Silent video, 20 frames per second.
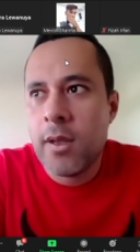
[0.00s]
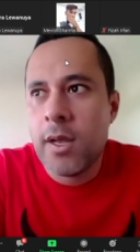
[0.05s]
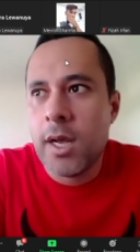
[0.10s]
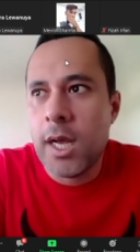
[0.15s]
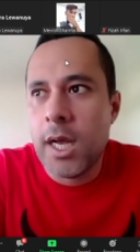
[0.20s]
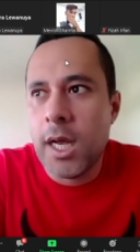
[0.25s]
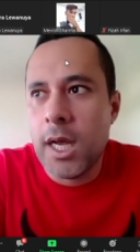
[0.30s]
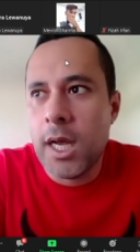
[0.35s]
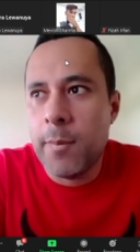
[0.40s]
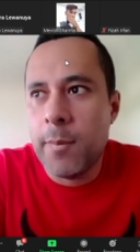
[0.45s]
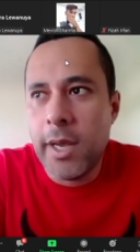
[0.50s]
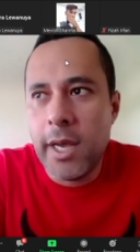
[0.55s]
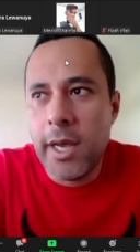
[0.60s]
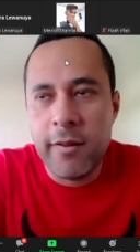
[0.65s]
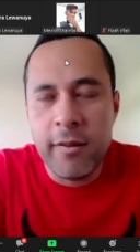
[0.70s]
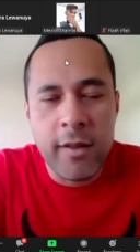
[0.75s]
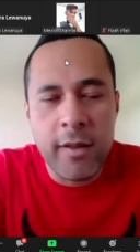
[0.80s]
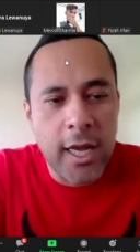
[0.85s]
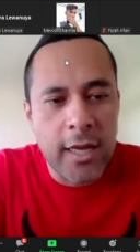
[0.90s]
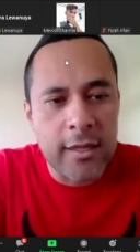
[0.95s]

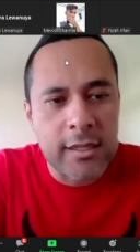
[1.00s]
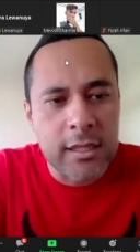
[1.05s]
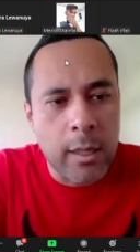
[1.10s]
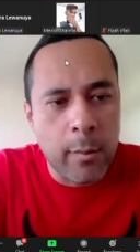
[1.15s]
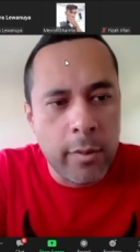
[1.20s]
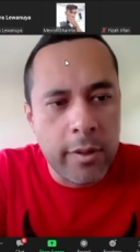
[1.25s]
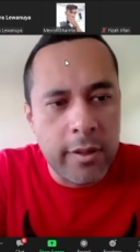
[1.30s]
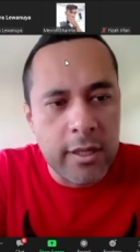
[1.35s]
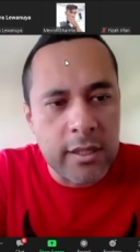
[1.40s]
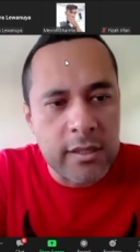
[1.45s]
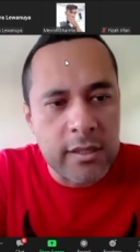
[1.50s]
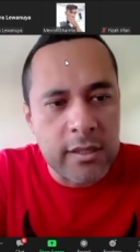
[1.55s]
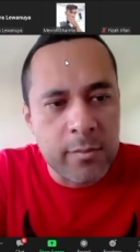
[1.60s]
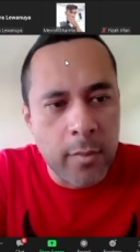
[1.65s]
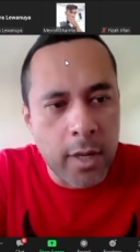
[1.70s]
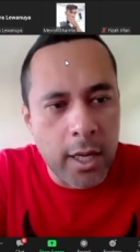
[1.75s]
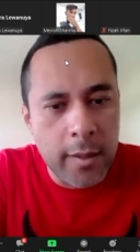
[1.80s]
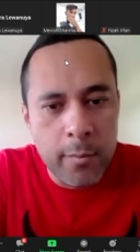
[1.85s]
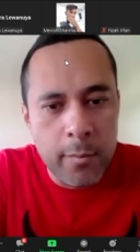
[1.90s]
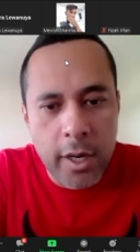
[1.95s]
And some of this
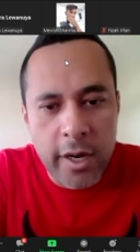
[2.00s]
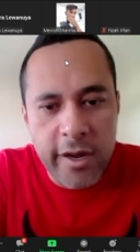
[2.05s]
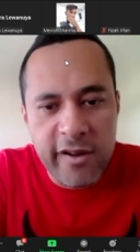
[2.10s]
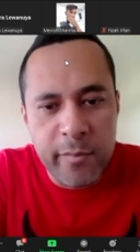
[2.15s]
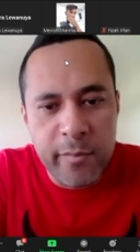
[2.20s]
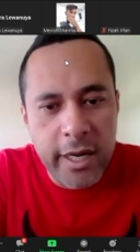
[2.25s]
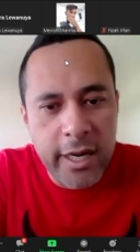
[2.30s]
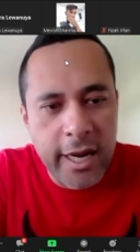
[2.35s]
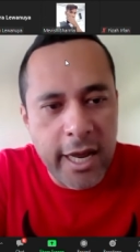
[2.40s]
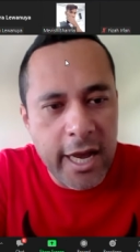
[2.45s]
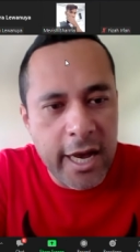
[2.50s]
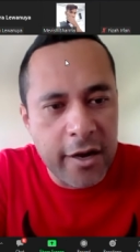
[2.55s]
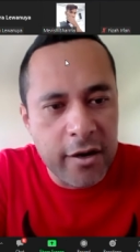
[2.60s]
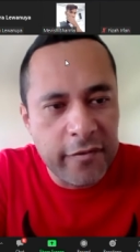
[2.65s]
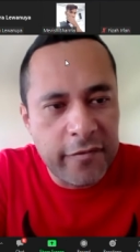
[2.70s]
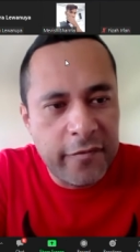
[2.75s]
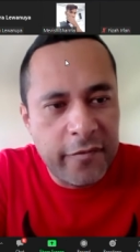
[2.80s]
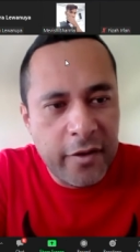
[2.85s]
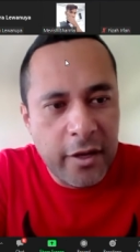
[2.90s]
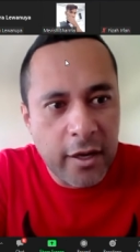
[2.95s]
might have been out of
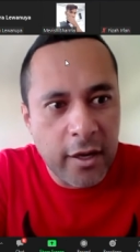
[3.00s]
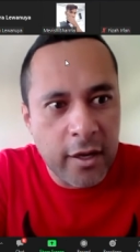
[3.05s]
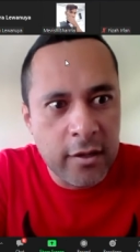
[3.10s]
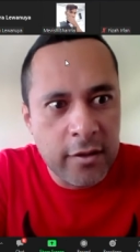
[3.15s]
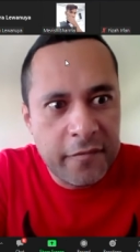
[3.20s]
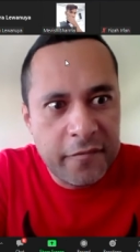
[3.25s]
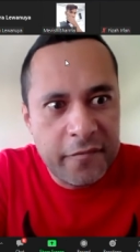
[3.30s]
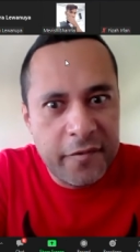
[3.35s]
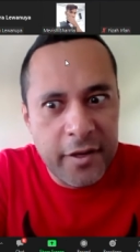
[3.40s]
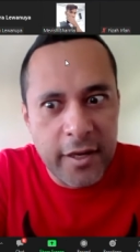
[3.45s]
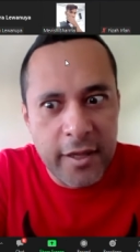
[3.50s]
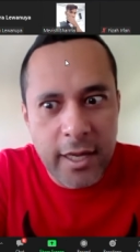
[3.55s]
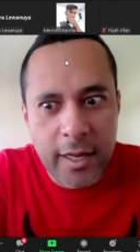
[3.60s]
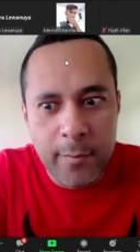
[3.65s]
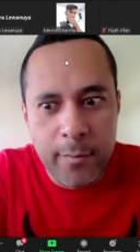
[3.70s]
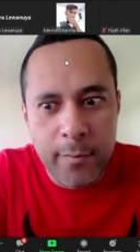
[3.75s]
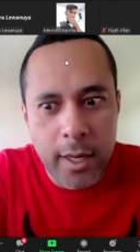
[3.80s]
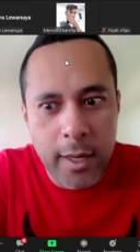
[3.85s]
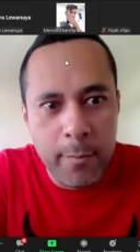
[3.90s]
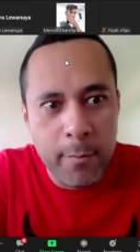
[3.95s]
fear that
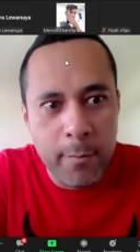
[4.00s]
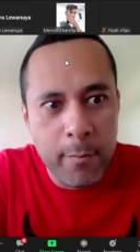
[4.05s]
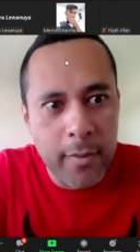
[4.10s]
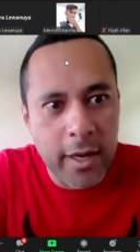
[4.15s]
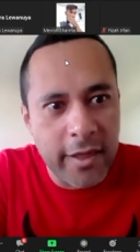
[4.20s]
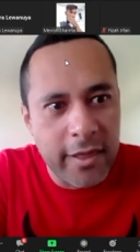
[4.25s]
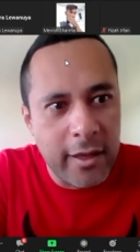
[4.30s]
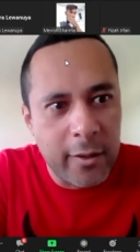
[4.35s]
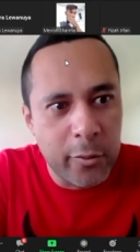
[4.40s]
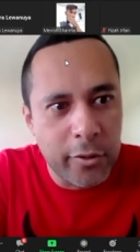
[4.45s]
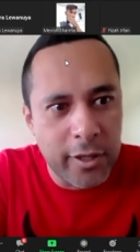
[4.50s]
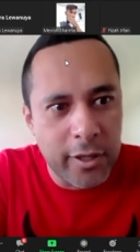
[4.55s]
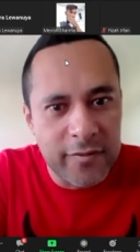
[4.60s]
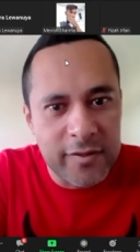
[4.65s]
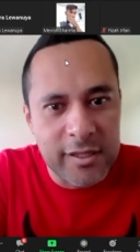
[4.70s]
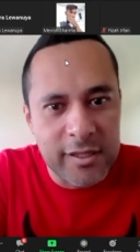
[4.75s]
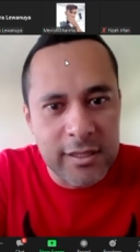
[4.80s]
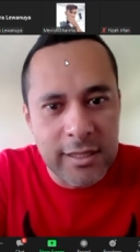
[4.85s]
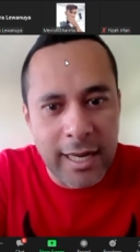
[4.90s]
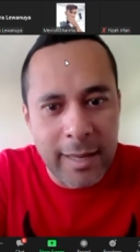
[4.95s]
my mother would have
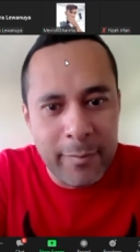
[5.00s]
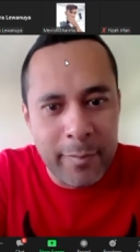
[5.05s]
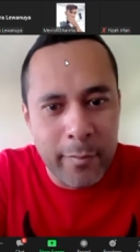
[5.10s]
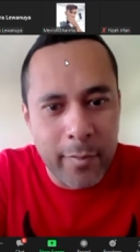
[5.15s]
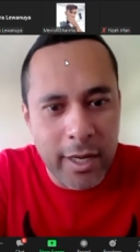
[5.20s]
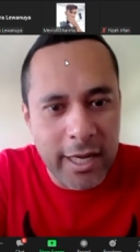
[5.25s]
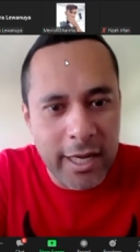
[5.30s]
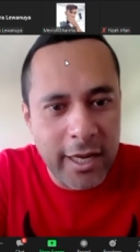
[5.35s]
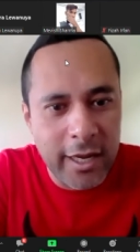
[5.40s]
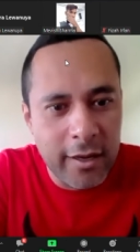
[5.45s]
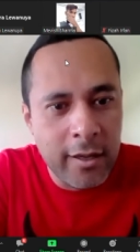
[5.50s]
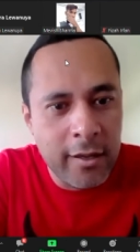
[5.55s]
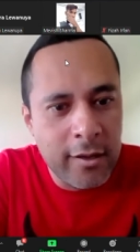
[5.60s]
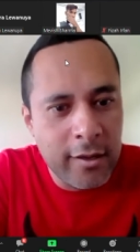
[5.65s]
slapped my head